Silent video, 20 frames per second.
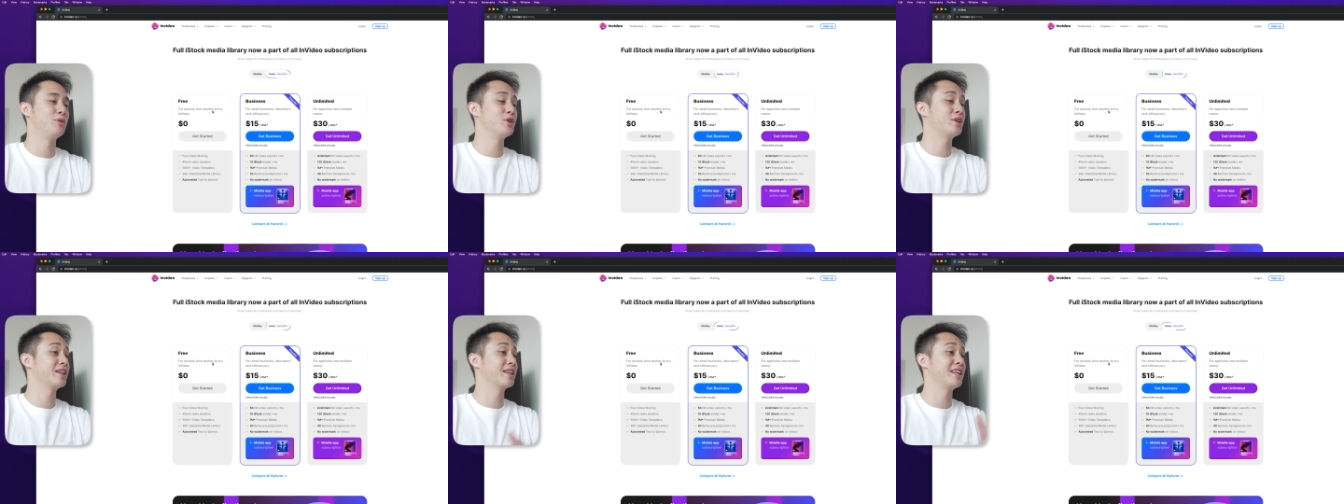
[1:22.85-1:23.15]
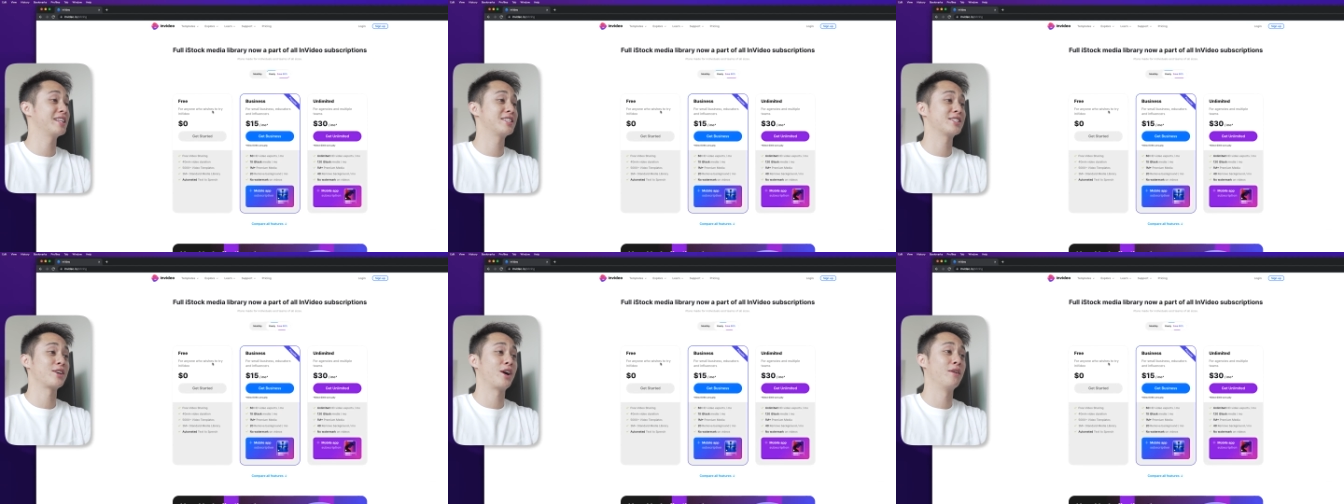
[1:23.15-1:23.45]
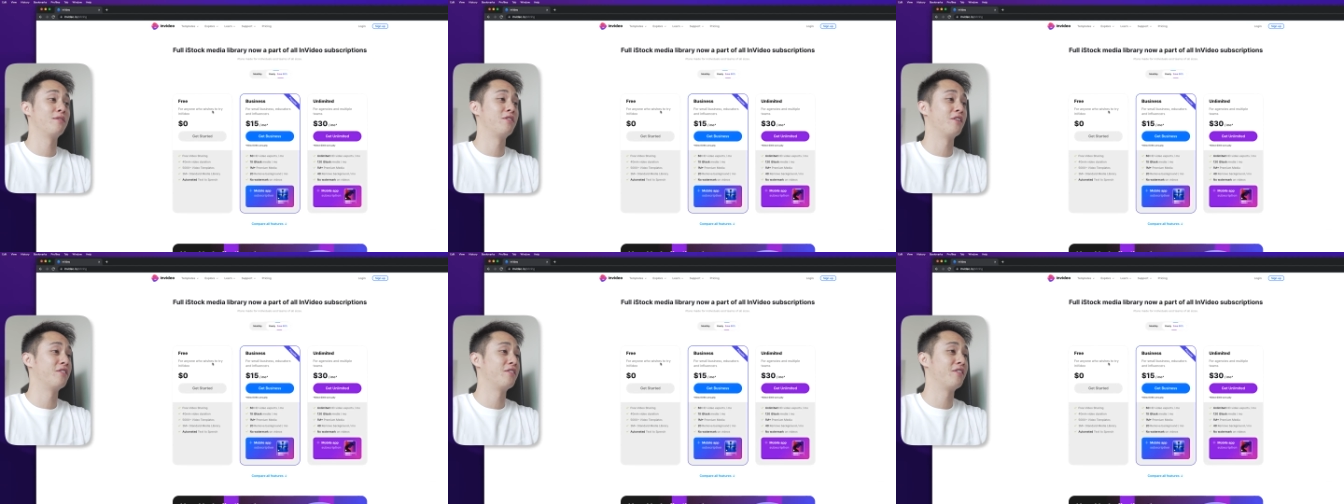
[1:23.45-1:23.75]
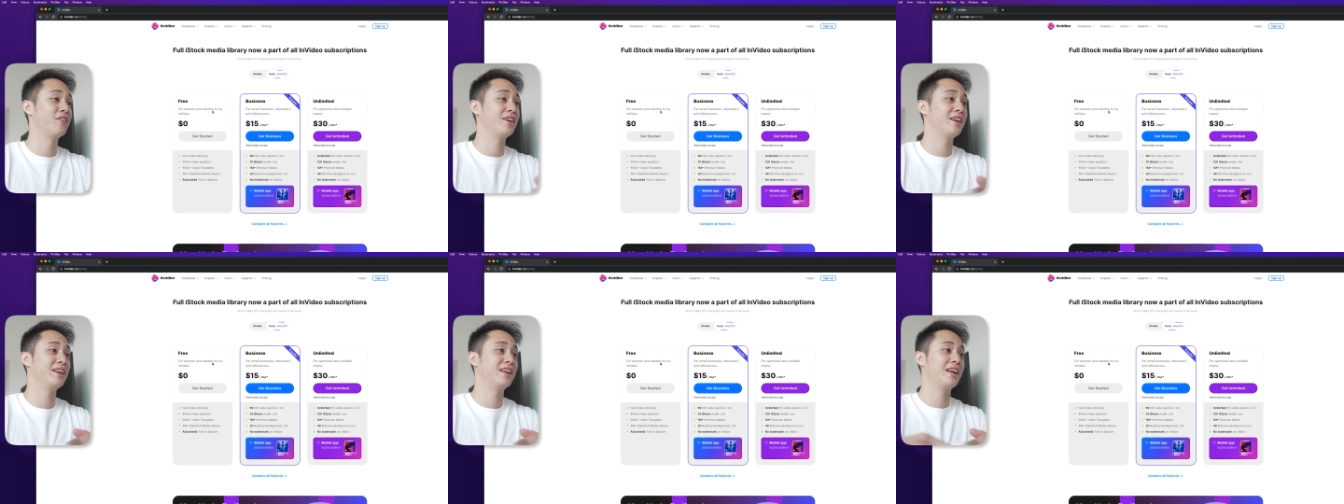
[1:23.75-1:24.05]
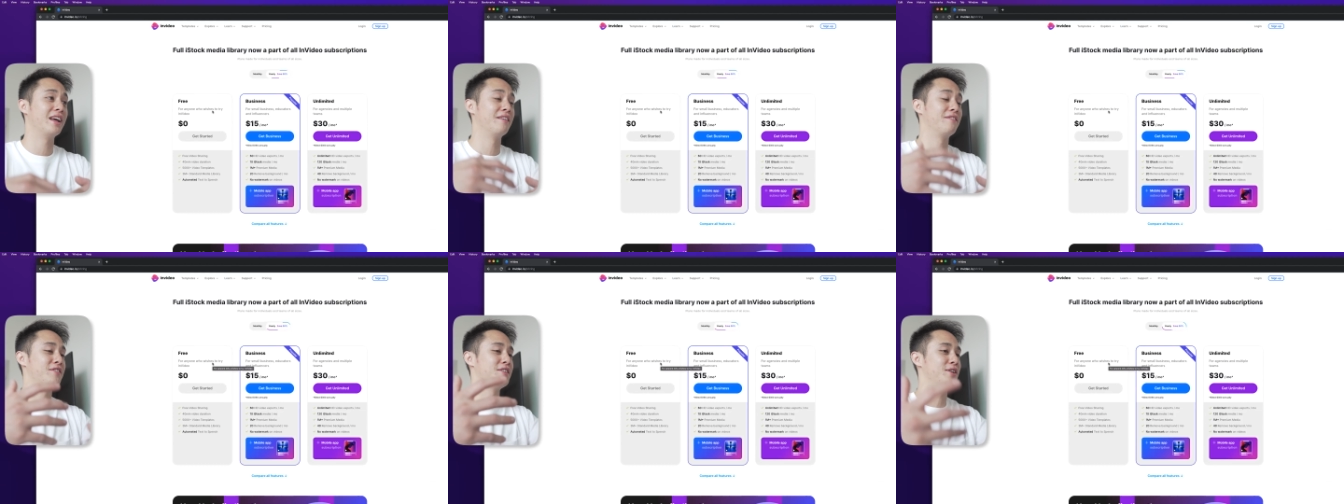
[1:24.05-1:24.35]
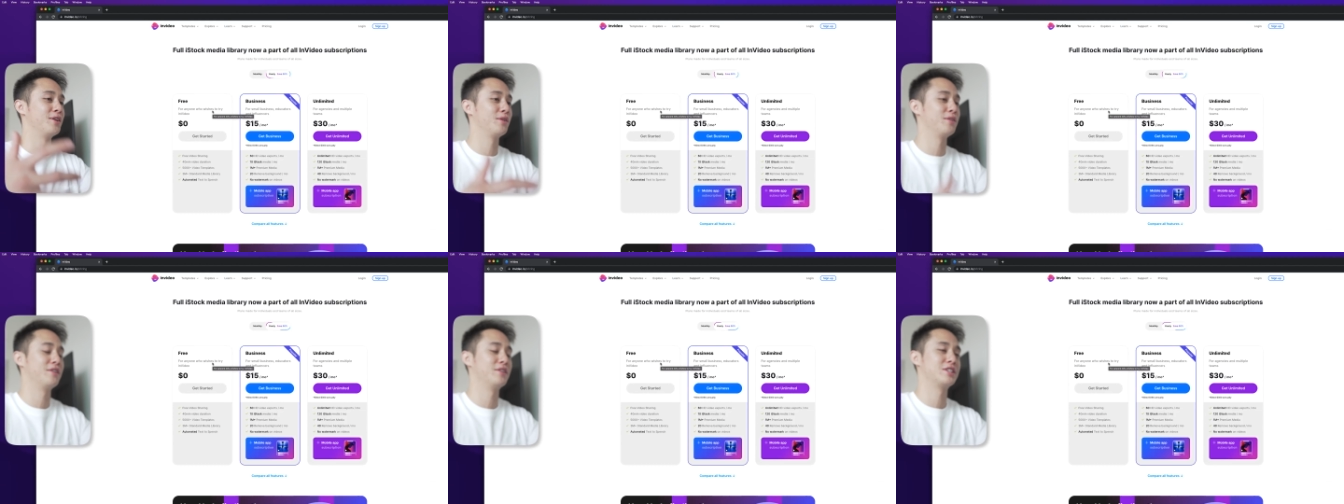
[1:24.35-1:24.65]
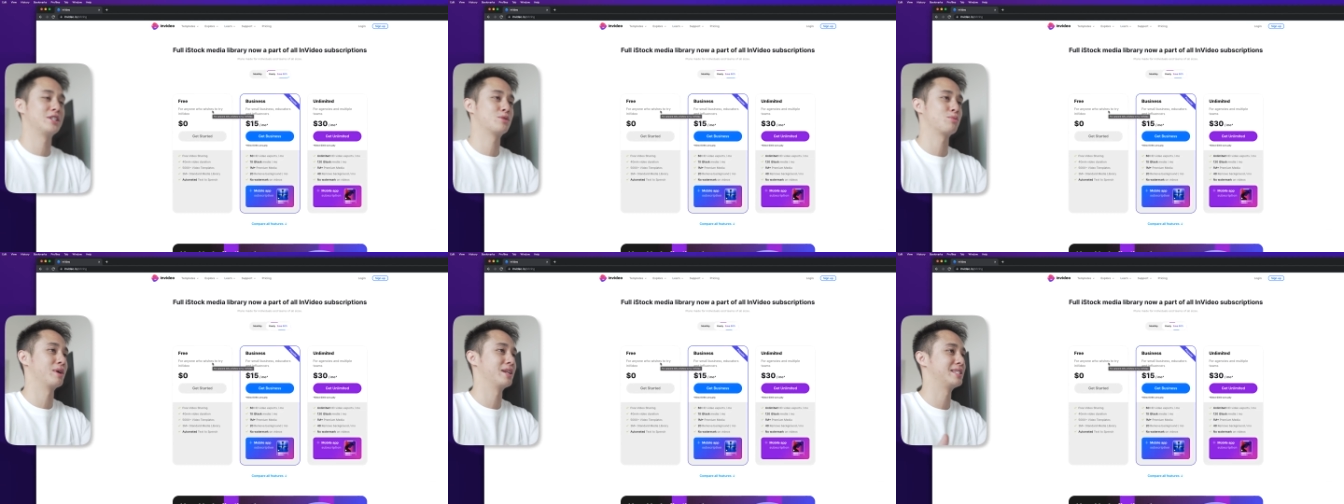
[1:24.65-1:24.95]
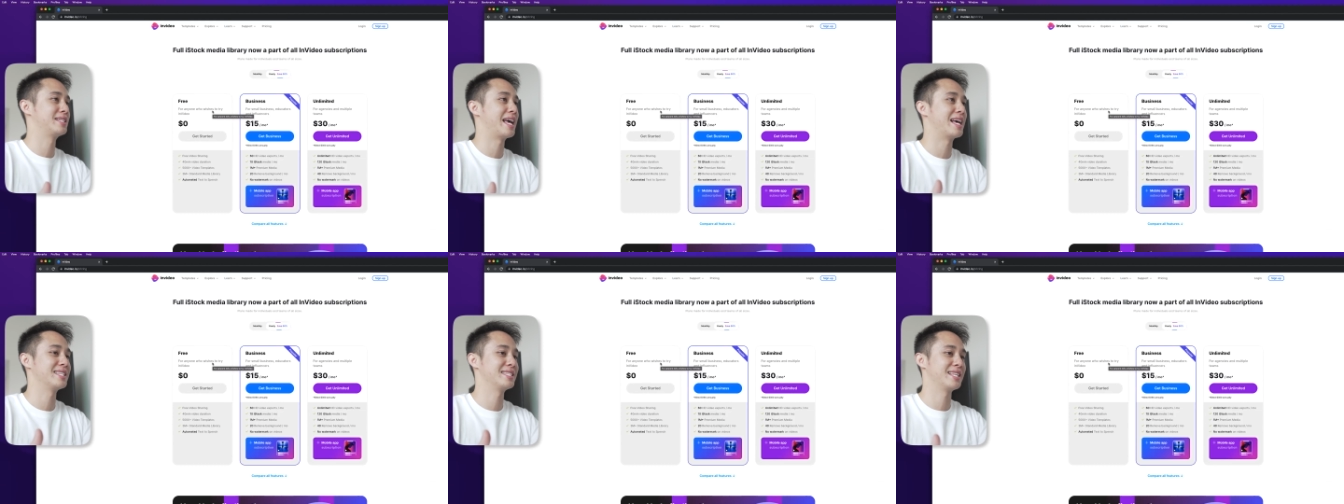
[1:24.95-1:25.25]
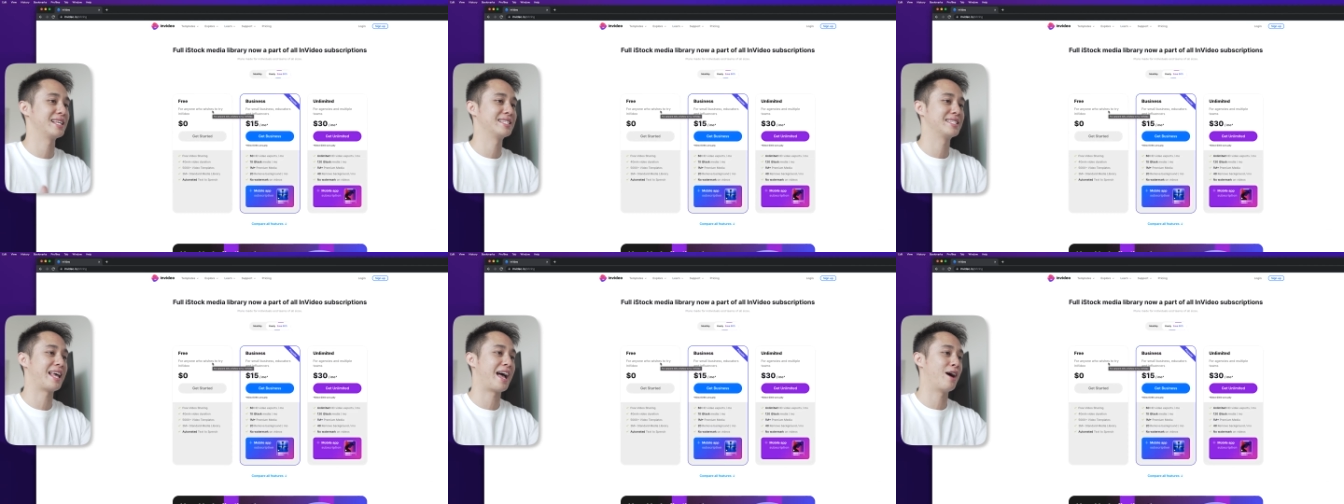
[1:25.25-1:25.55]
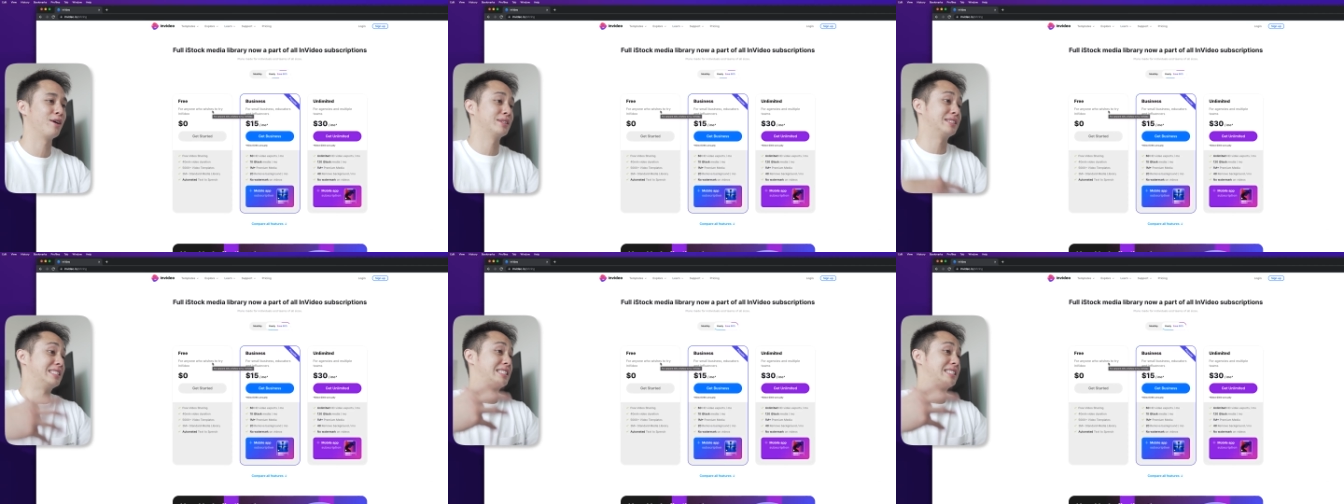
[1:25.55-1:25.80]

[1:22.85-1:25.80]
You can get started for free if you know you just wanna test things out,